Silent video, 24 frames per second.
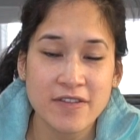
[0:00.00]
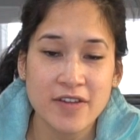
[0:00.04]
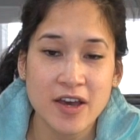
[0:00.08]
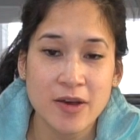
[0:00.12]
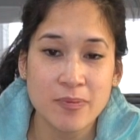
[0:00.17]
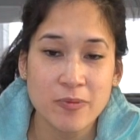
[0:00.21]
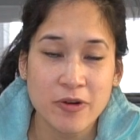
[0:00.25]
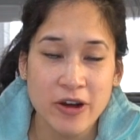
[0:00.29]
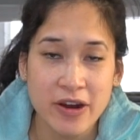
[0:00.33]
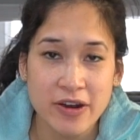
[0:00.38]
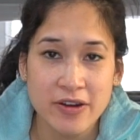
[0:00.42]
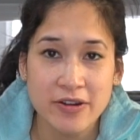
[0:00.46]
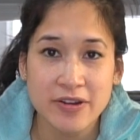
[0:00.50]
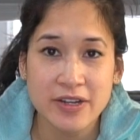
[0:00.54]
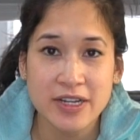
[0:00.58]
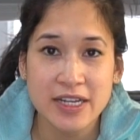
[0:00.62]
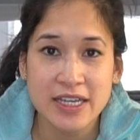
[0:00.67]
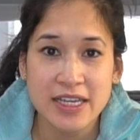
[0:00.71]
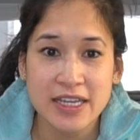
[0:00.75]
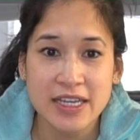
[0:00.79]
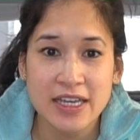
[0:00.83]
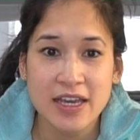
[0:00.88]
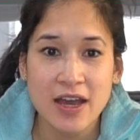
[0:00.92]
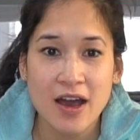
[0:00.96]
a
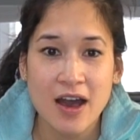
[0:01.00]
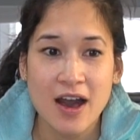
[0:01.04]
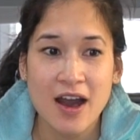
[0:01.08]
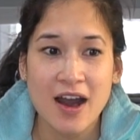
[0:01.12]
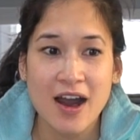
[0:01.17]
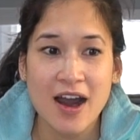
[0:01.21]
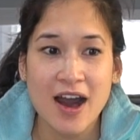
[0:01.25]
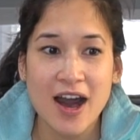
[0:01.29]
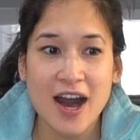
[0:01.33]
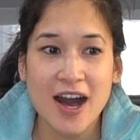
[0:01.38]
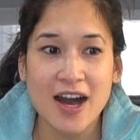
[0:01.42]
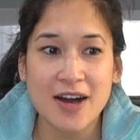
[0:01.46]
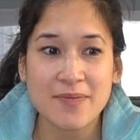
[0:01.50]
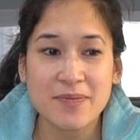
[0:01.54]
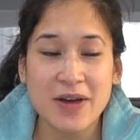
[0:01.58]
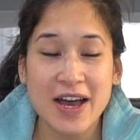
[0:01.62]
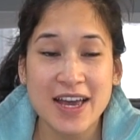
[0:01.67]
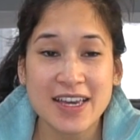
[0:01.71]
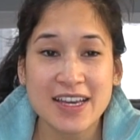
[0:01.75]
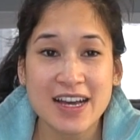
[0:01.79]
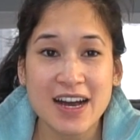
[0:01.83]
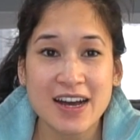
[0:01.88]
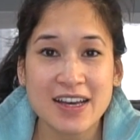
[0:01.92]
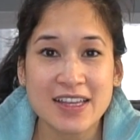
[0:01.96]
priority.
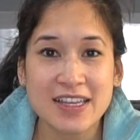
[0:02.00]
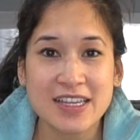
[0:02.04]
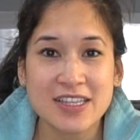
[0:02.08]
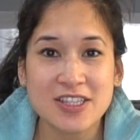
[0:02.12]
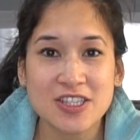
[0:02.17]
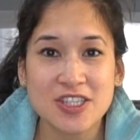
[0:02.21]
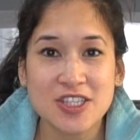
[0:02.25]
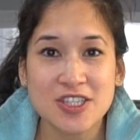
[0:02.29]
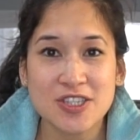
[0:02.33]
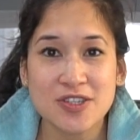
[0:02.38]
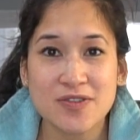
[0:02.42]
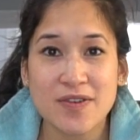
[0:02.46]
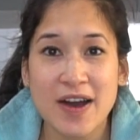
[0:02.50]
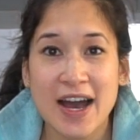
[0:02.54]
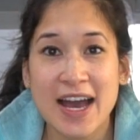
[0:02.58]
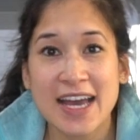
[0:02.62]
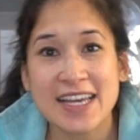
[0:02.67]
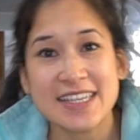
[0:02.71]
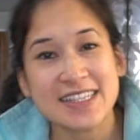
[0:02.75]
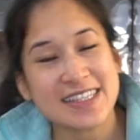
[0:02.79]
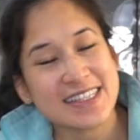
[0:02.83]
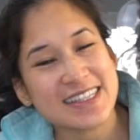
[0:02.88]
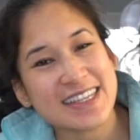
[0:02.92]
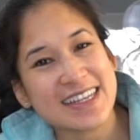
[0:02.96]
I got into
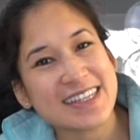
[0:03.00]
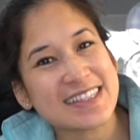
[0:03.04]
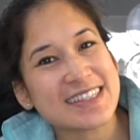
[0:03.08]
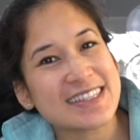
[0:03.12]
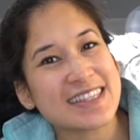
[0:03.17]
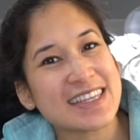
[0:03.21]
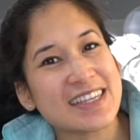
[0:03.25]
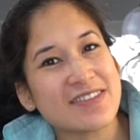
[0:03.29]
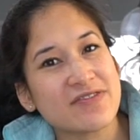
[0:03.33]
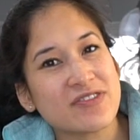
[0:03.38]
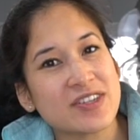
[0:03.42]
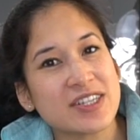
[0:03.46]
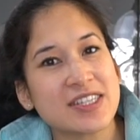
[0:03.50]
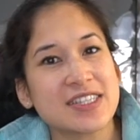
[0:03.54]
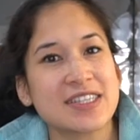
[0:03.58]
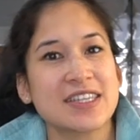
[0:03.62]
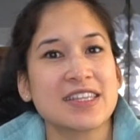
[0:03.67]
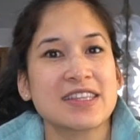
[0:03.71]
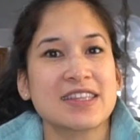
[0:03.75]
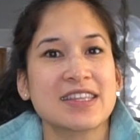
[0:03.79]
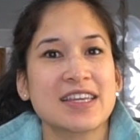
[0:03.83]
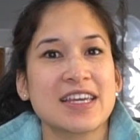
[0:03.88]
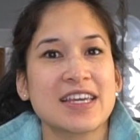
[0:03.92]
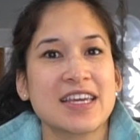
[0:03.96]
ice dancing
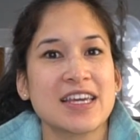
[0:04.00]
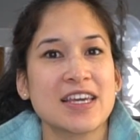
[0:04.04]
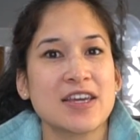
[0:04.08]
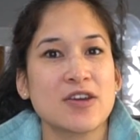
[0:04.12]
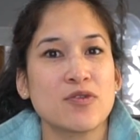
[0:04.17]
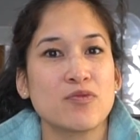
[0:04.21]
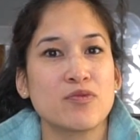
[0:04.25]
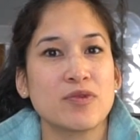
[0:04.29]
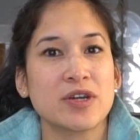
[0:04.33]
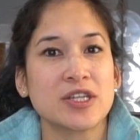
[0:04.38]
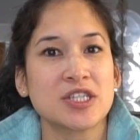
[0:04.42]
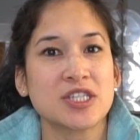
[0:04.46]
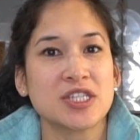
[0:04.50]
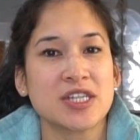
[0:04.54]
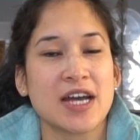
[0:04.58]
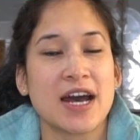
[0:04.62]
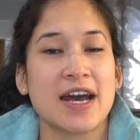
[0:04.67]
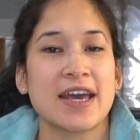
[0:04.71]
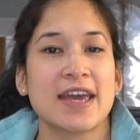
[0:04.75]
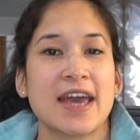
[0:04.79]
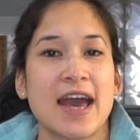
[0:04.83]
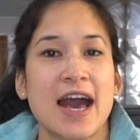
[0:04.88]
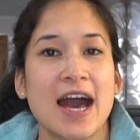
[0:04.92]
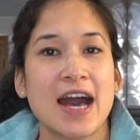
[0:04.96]
recently, which
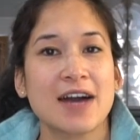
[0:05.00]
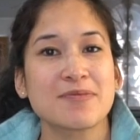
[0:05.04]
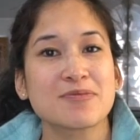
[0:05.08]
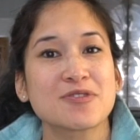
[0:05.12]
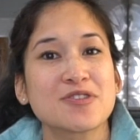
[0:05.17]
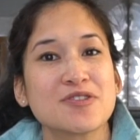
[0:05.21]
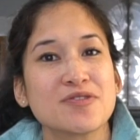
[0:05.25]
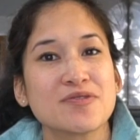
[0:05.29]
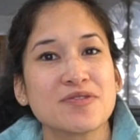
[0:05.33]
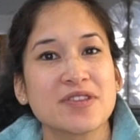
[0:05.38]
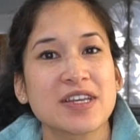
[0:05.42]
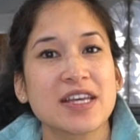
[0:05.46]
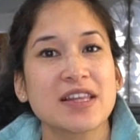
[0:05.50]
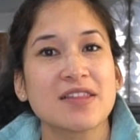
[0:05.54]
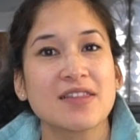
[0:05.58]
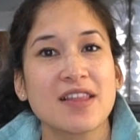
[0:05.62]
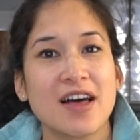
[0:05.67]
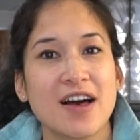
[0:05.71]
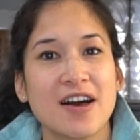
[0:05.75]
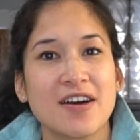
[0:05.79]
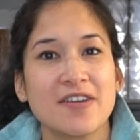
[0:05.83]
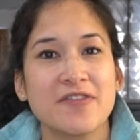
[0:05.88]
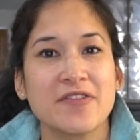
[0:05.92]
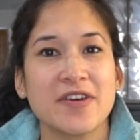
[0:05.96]
I absolutely
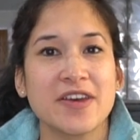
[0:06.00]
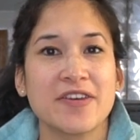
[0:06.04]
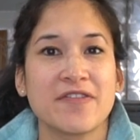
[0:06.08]
love.